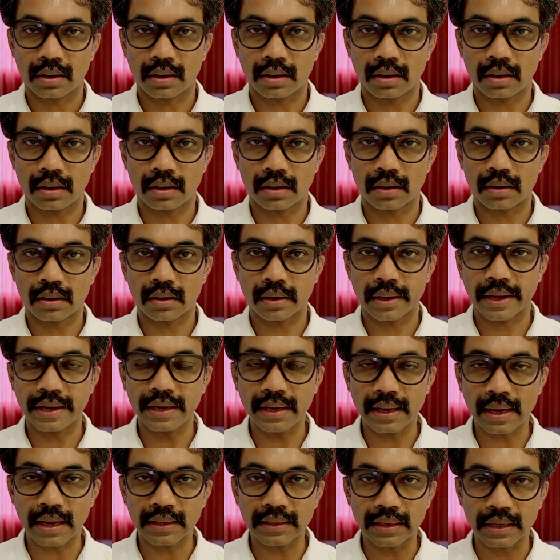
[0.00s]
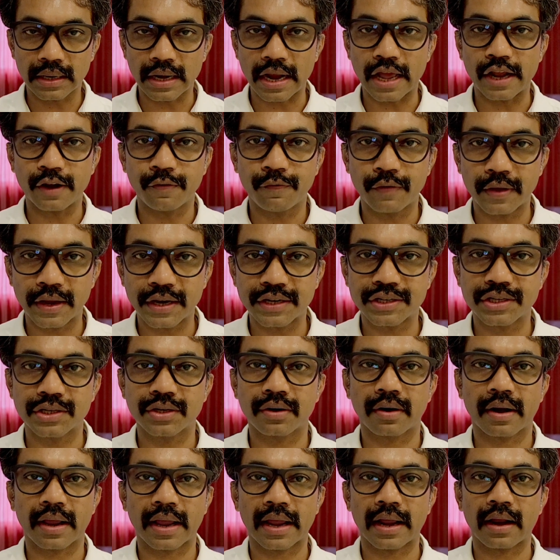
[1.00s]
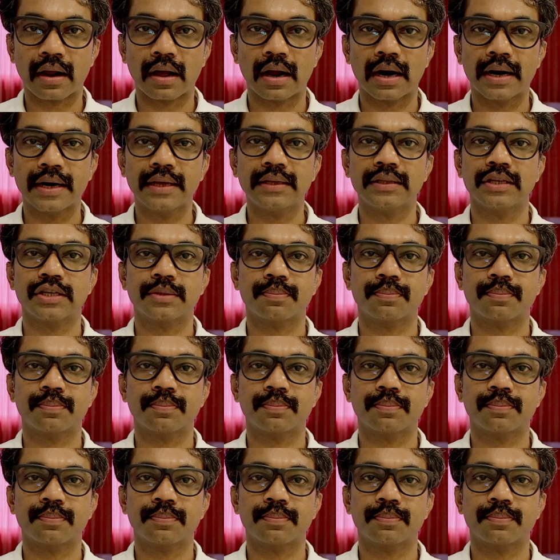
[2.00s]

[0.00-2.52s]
Any other clarification regarding